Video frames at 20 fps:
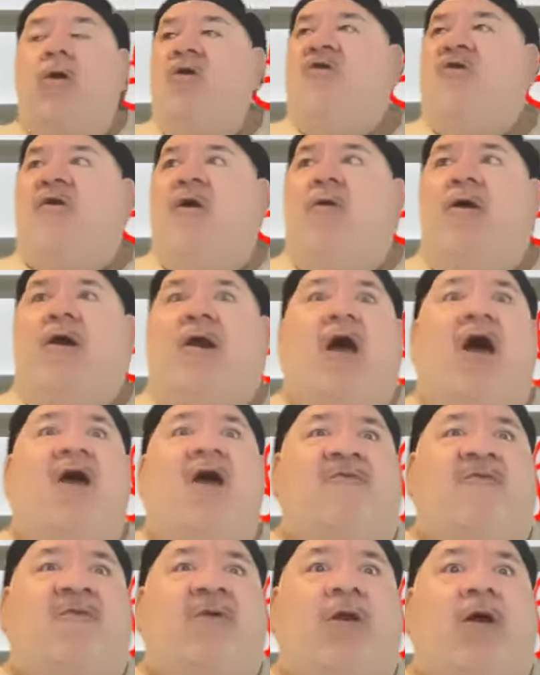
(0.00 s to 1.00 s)
Sure
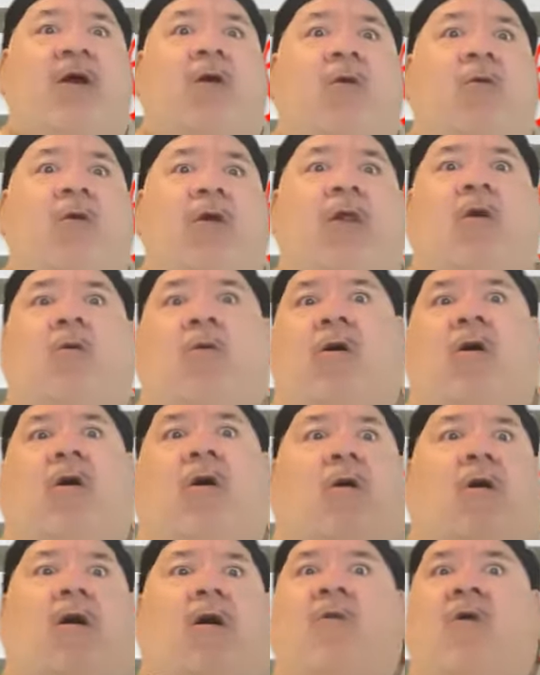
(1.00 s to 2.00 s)
enough,
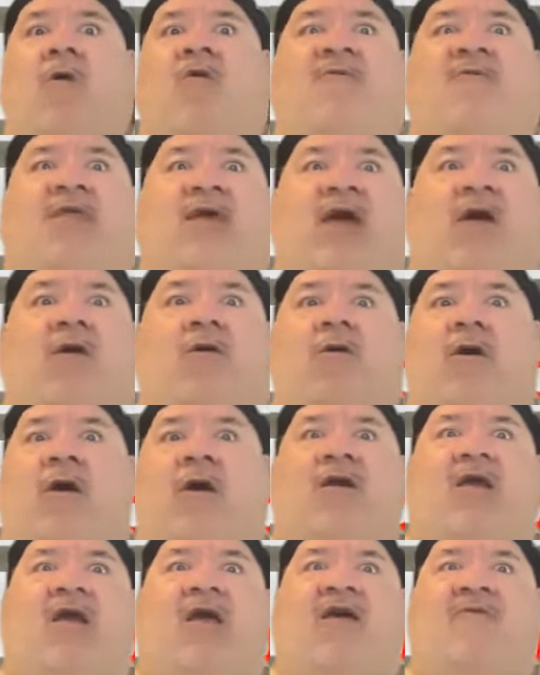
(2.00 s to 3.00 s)
I'm over there
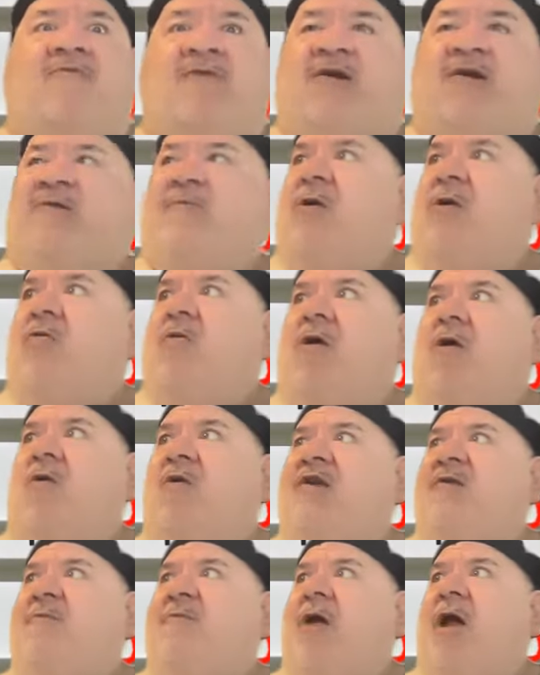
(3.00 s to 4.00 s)
at FX McQuarries.